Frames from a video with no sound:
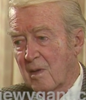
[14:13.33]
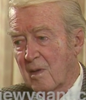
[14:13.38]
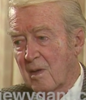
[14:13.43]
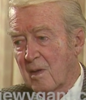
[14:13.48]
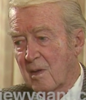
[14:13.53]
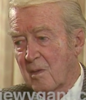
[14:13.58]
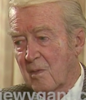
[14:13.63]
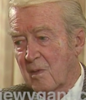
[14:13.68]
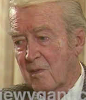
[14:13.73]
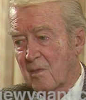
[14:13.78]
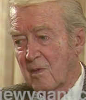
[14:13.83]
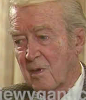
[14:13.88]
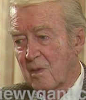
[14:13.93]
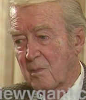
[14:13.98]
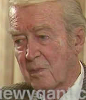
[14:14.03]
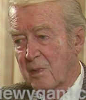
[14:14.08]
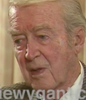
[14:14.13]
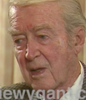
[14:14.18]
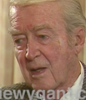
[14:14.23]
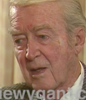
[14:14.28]
I was very
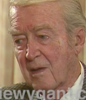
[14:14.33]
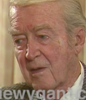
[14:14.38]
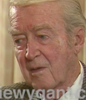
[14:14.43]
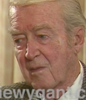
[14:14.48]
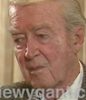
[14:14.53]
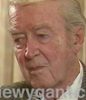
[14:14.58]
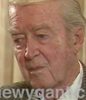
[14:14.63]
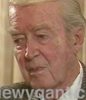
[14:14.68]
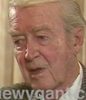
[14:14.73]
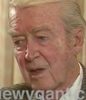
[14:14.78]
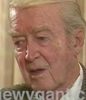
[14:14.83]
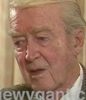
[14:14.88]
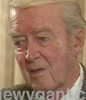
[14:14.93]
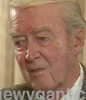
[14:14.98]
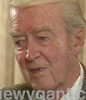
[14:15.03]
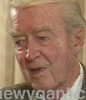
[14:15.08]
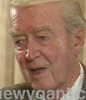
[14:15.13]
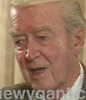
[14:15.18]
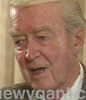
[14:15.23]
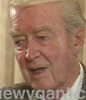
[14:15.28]
proud of, proud of
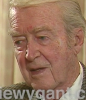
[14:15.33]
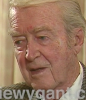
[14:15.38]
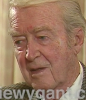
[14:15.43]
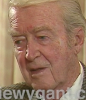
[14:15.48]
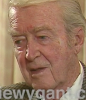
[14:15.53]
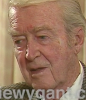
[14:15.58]
that.